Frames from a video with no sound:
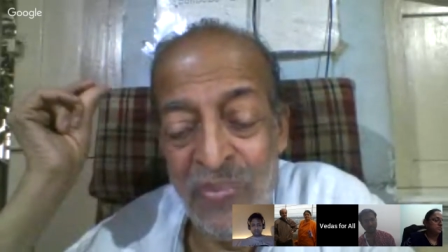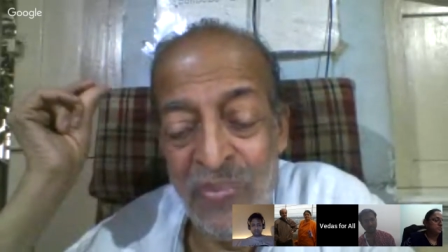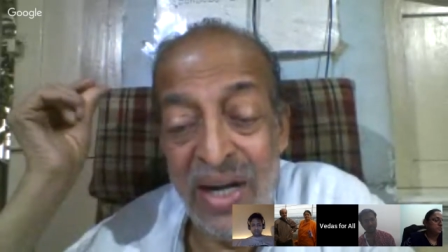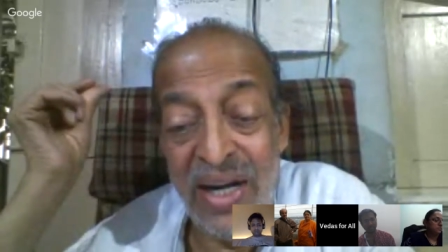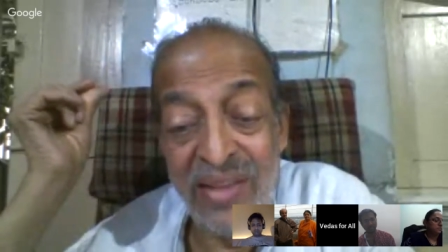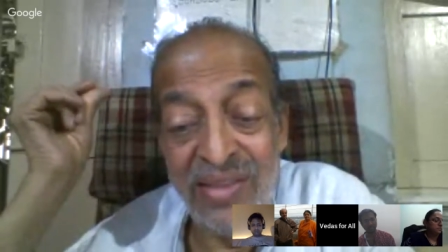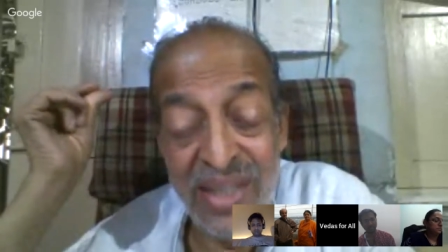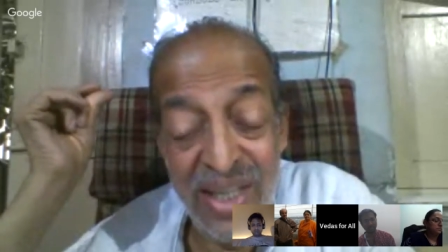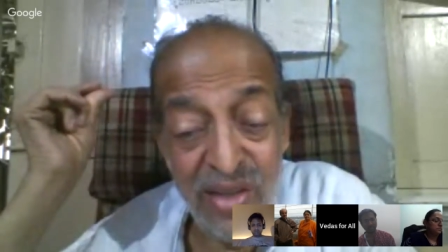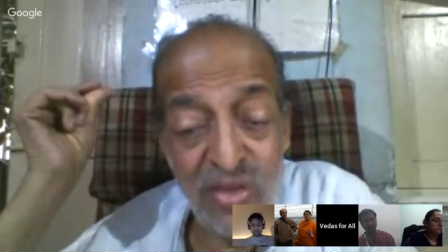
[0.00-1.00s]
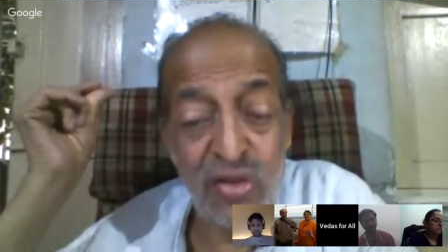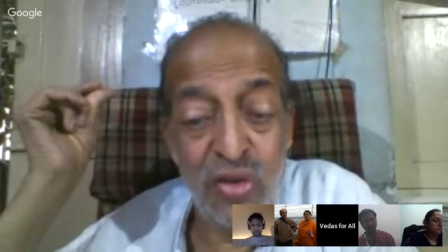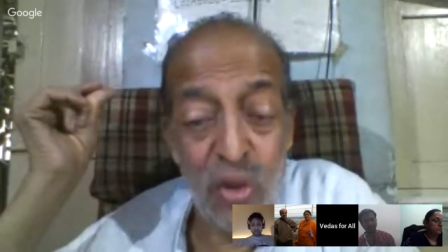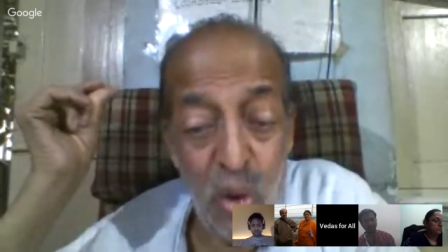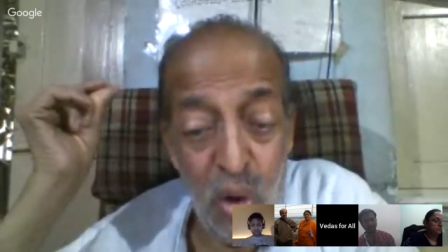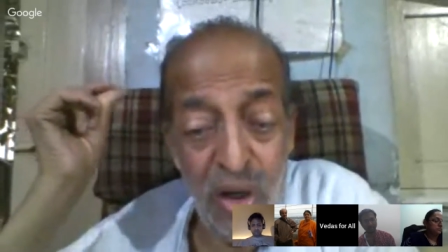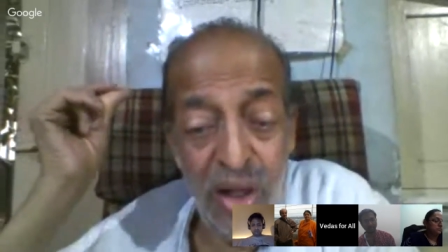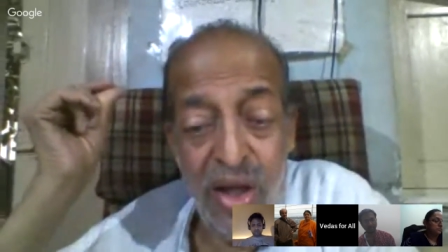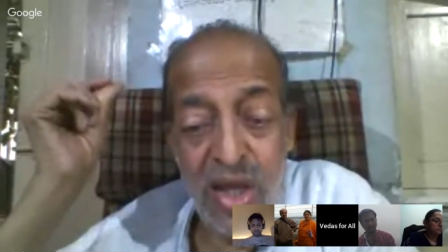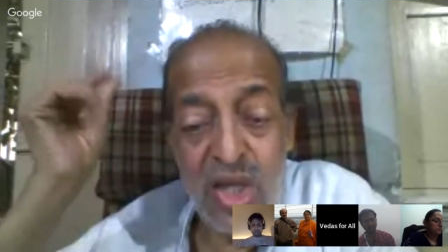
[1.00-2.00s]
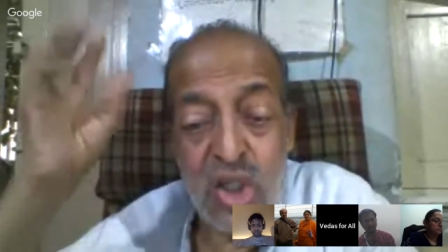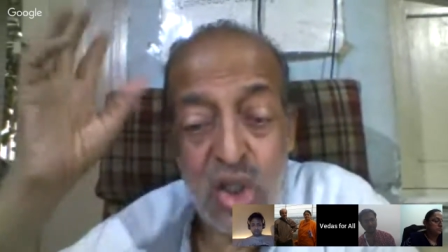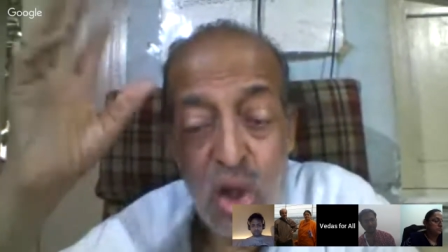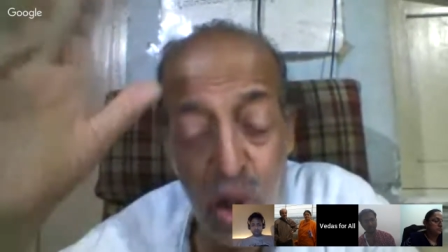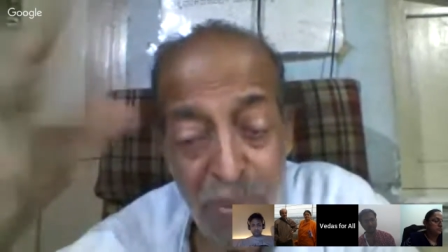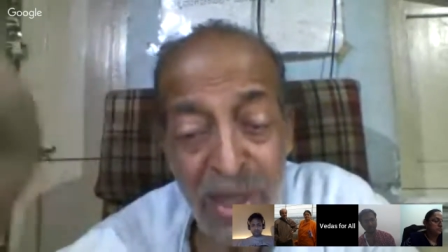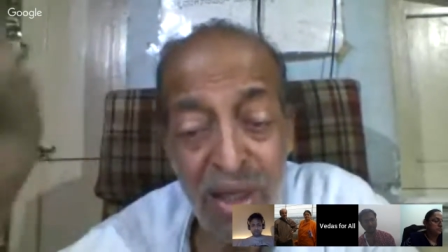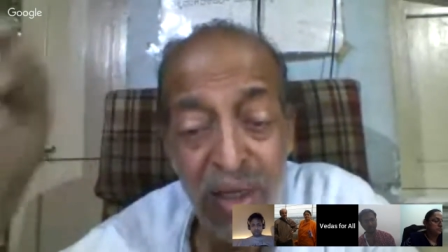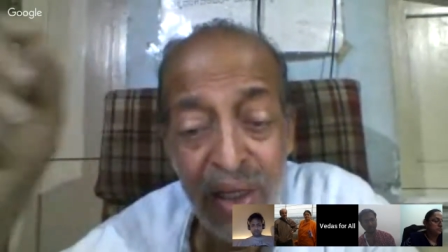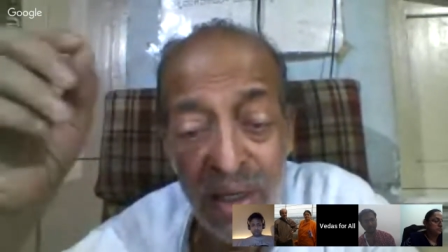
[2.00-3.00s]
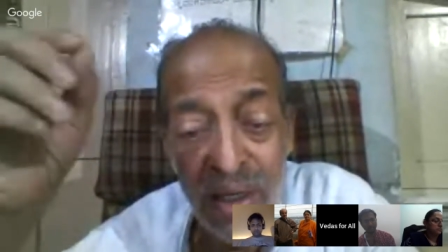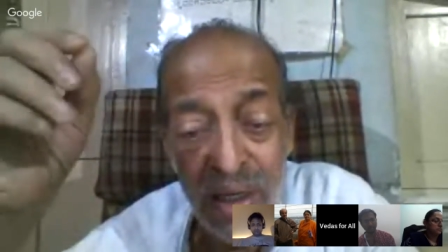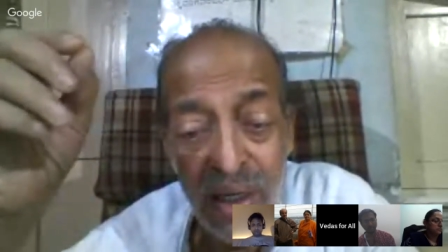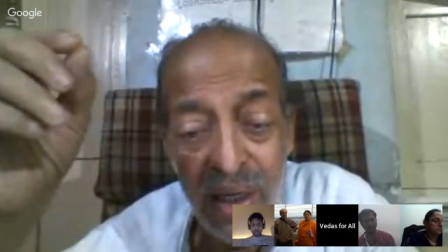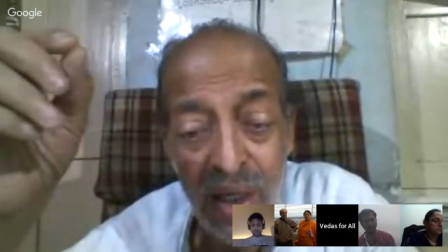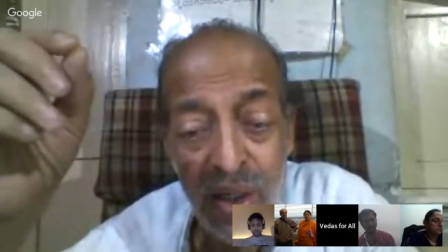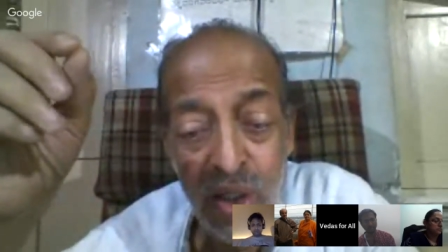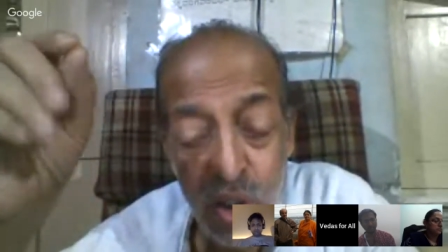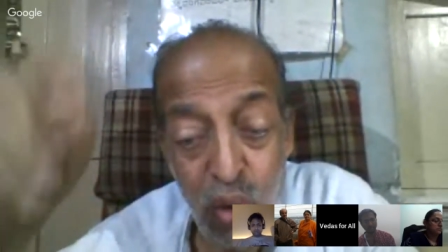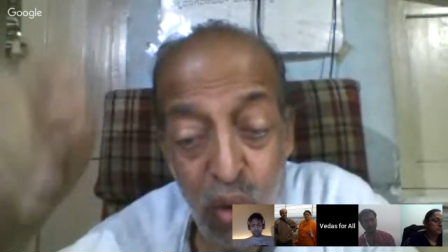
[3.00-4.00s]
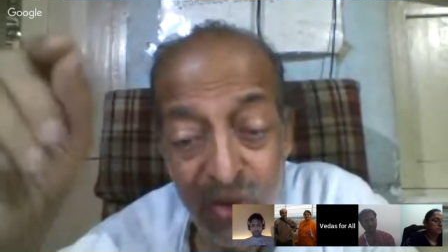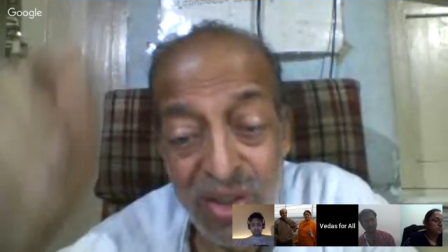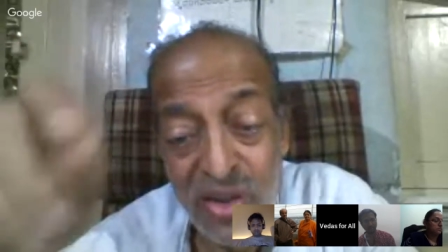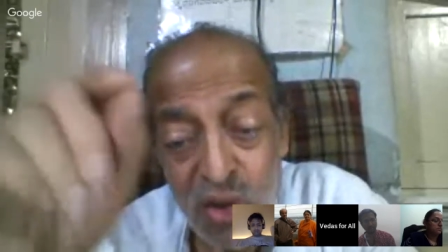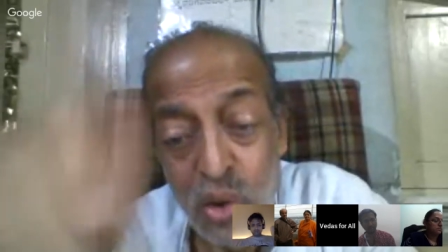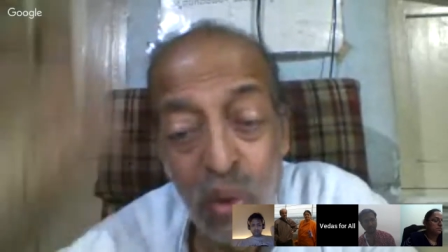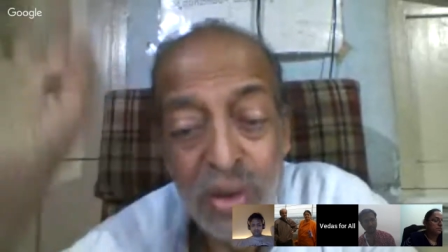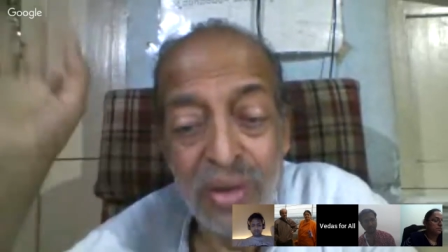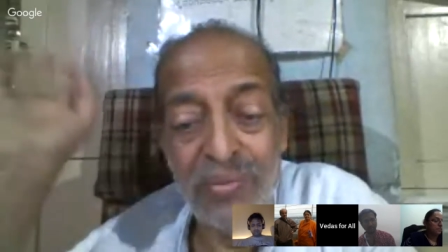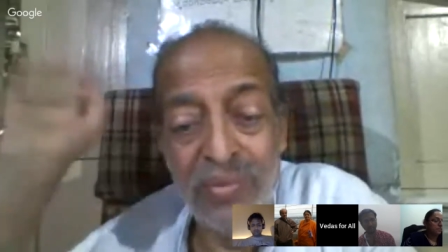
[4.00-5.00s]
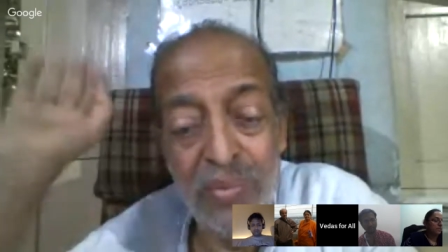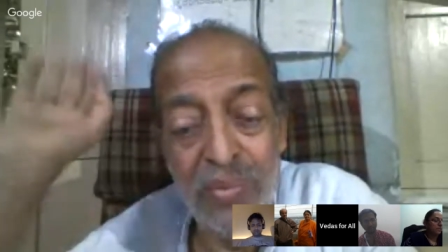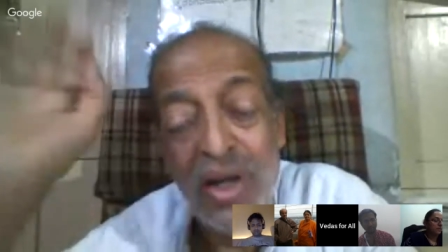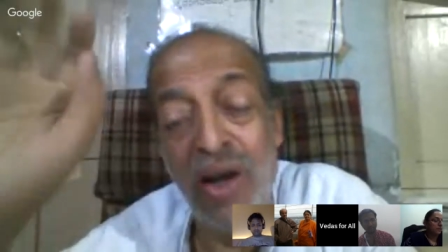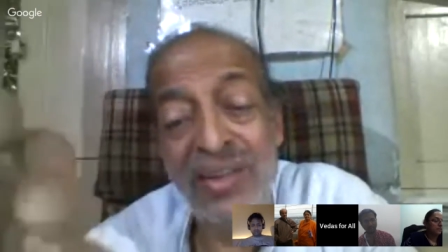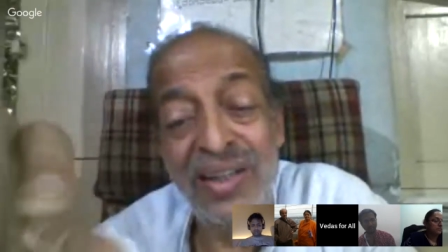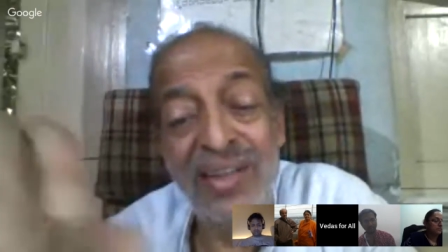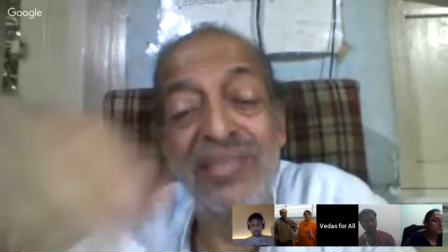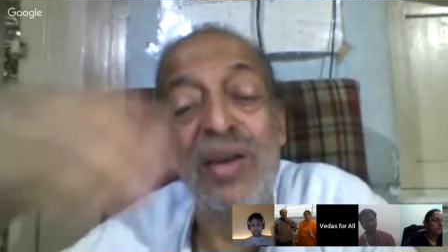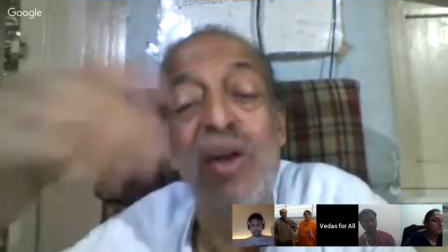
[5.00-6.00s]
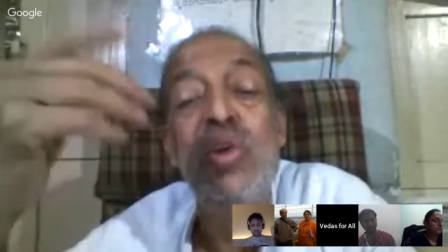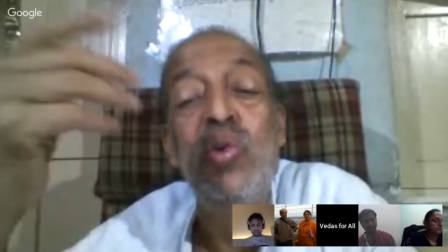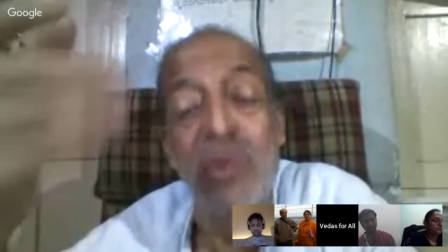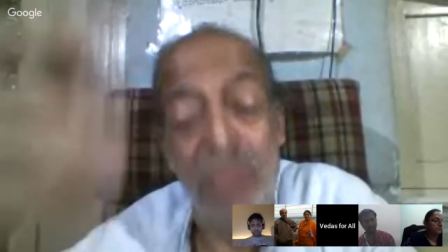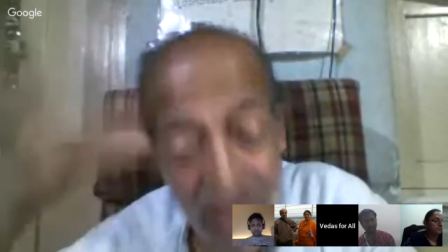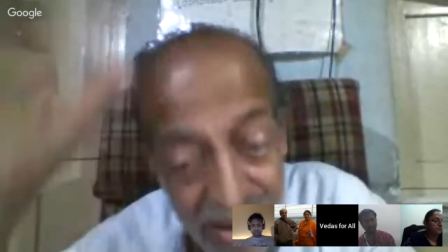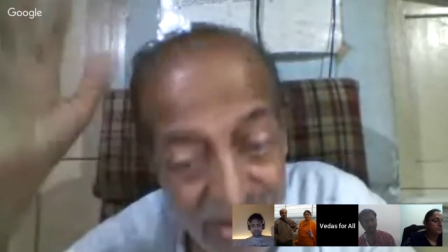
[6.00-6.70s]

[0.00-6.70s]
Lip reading: Death is soul stopping to use this tool because it is not usable.